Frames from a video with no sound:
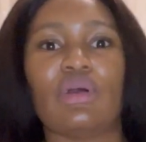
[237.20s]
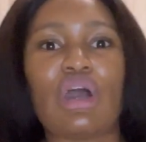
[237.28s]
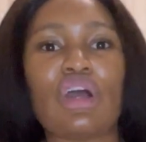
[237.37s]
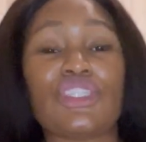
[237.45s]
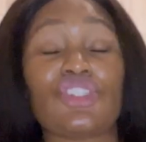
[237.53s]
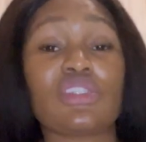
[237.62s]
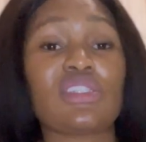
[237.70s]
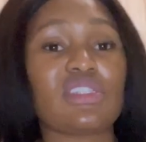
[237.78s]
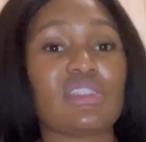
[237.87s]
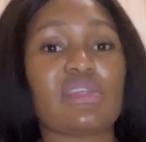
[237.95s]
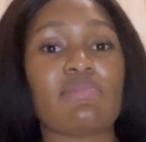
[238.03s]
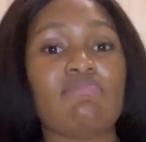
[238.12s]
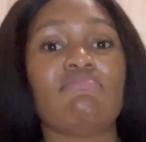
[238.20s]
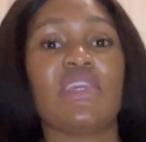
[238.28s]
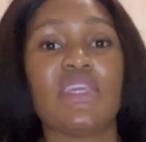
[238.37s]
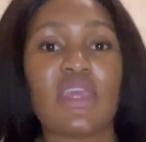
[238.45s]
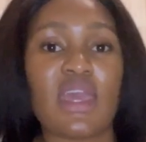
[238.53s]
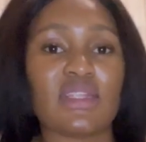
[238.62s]
are just
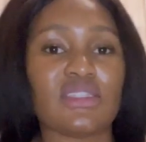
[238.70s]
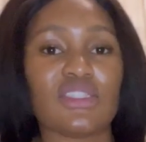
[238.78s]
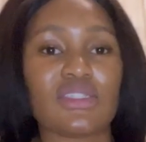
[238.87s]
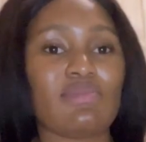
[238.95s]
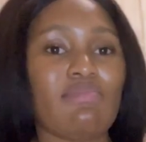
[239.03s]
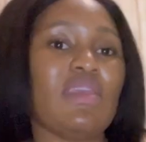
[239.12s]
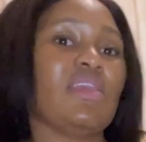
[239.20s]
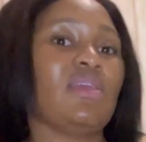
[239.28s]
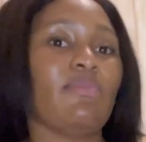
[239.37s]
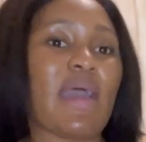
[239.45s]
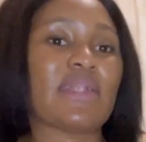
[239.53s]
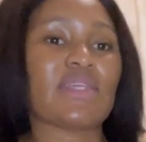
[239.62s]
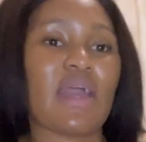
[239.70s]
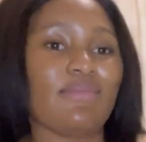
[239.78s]
me and just me, my time